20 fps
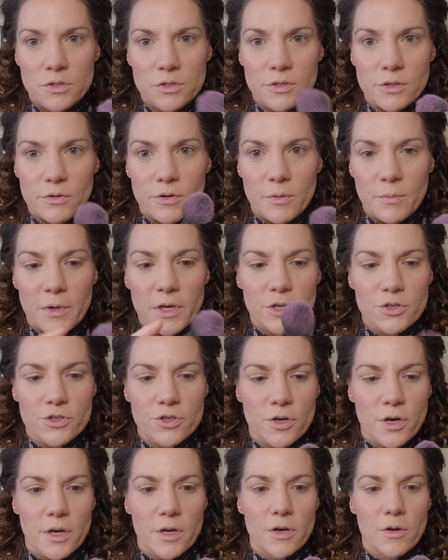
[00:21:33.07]
Just want to make
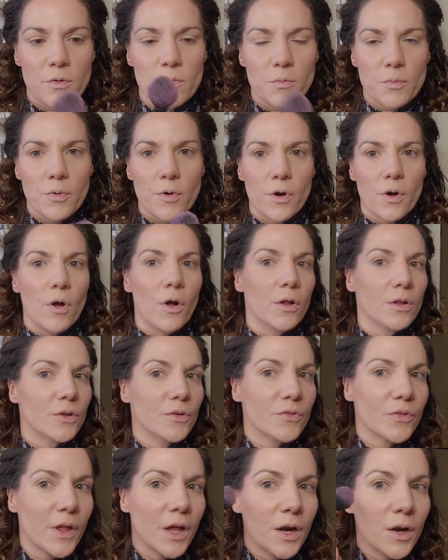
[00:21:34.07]
sure I don't put all
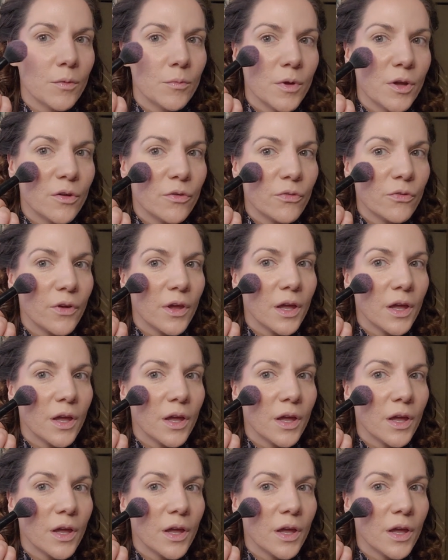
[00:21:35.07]
of that on my